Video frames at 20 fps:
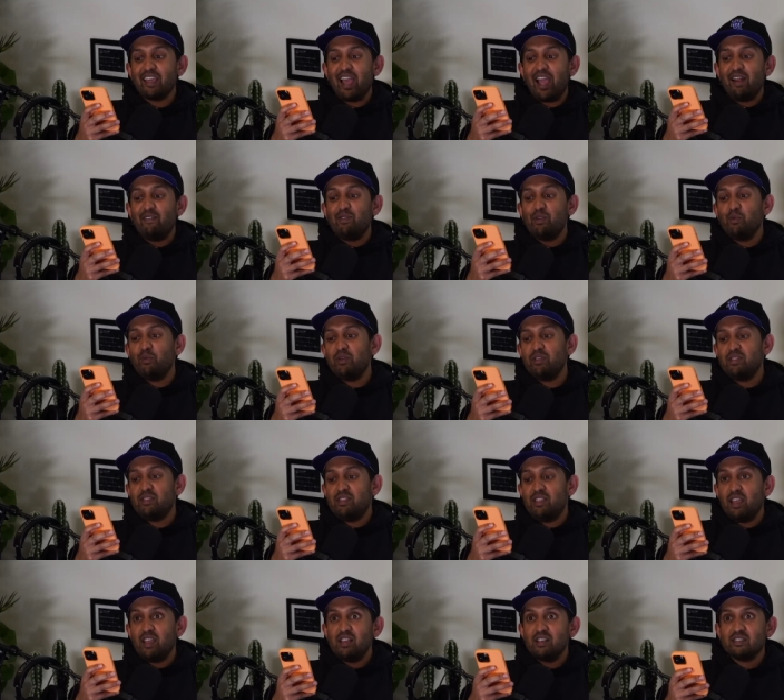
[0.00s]
everyone
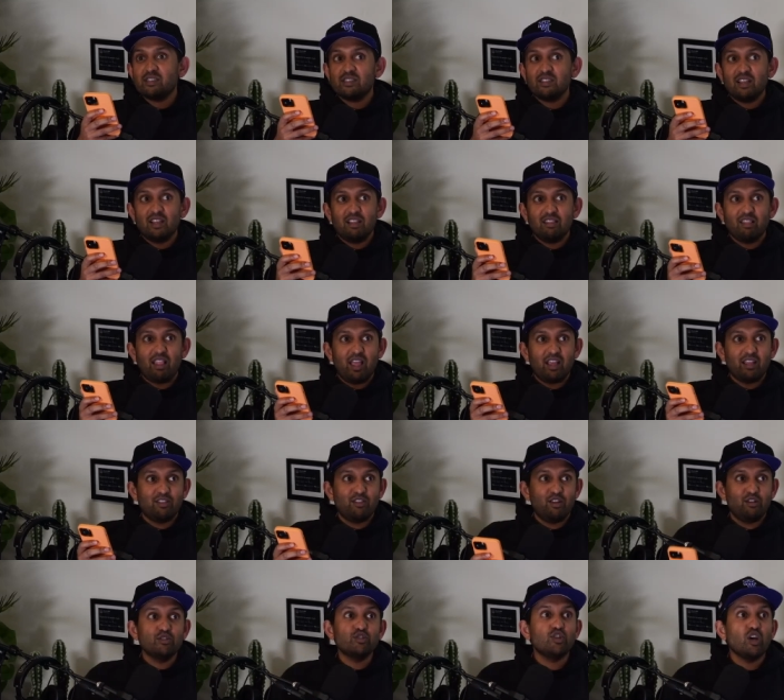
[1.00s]
thinks like
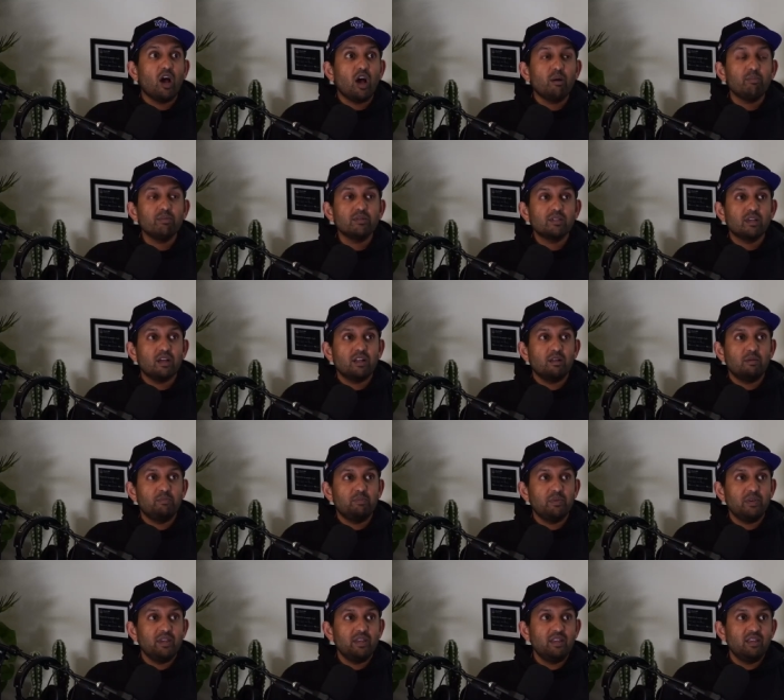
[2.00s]
their job is going to
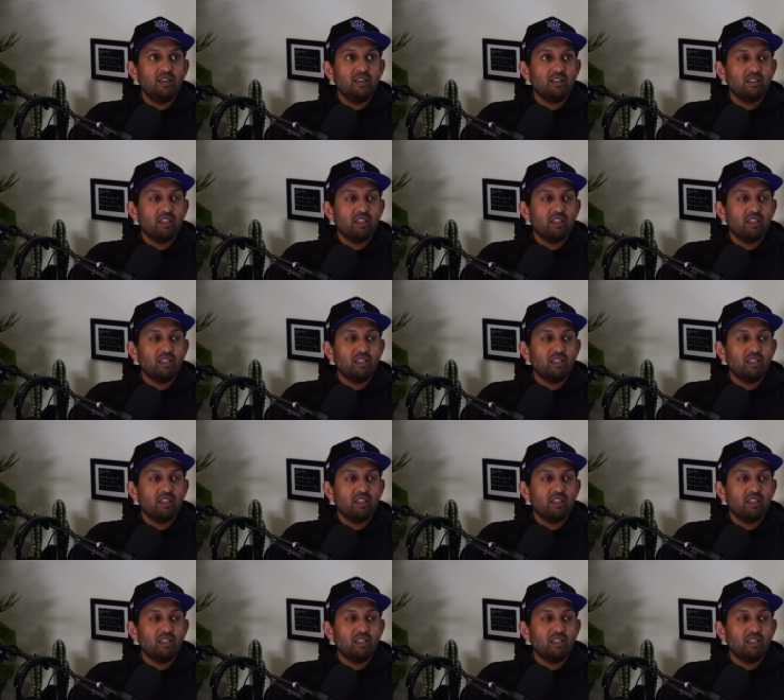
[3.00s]
be